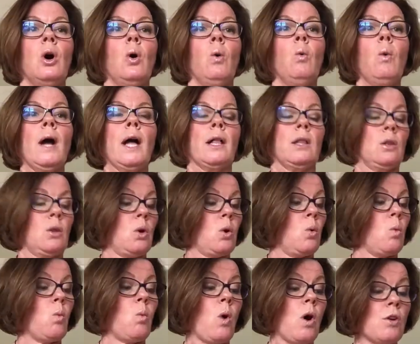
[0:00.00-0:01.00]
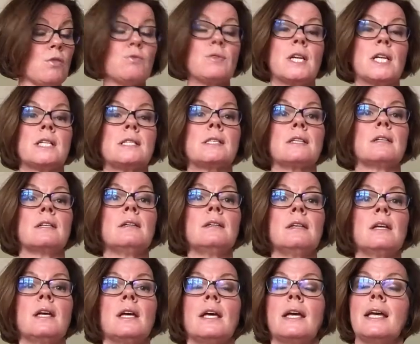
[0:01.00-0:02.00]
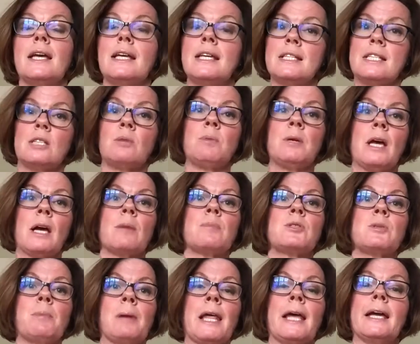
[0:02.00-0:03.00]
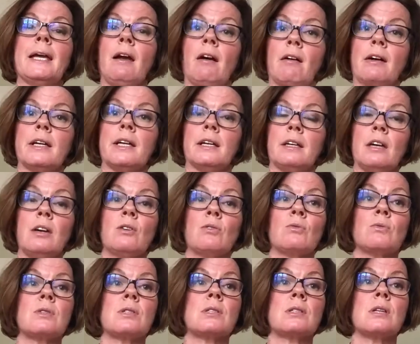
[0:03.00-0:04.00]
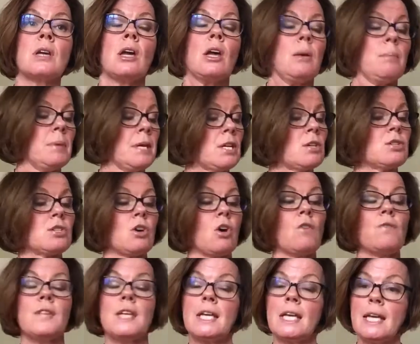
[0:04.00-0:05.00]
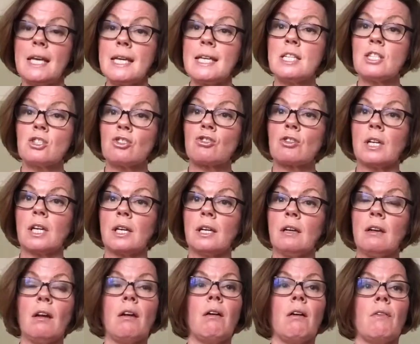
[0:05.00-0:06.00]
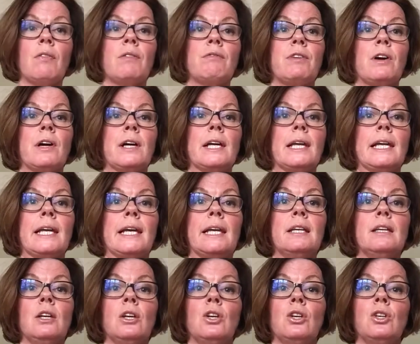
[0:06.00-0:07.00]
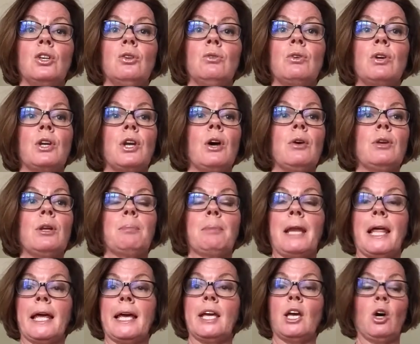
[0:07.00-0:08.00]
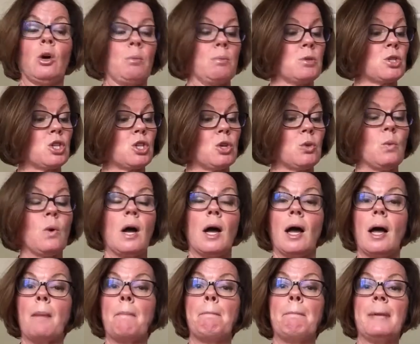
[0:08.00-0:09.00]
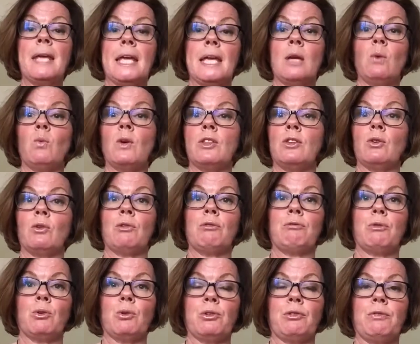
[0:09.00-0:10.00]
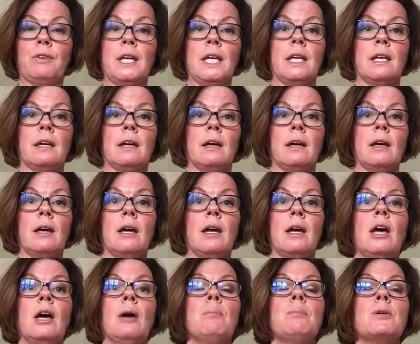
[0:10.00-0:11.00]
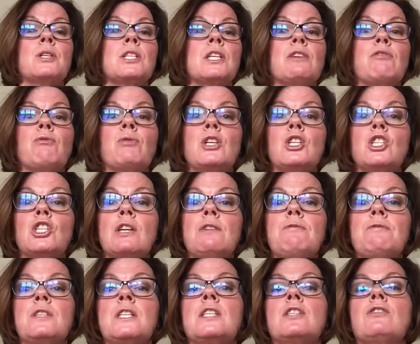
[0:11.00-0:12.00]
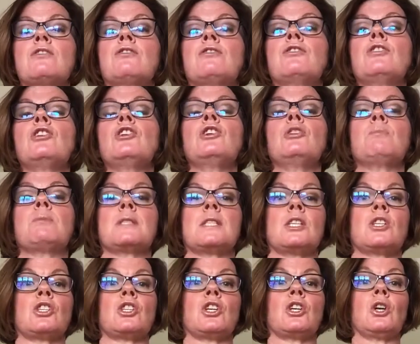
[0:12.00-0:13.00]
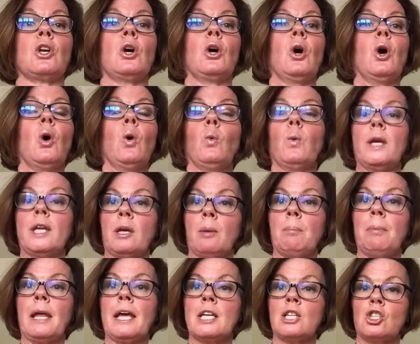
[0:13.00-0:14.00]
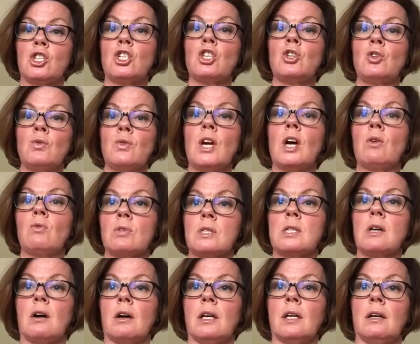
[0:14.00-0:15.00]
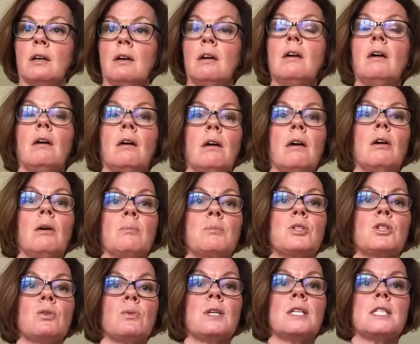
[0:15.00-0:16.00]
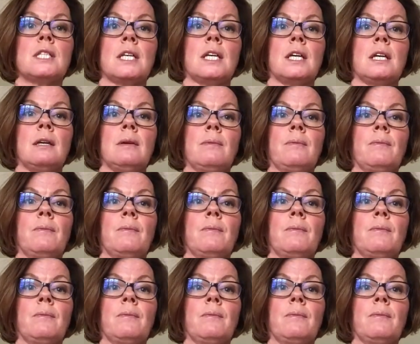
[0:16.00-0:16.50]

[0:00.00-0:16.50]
Well, one reason is to be able to play higher notes, because on the E string on the violin you can only play up to a B with your fourth finger, but if we shift into third position we can play 2 notes higher up to a D.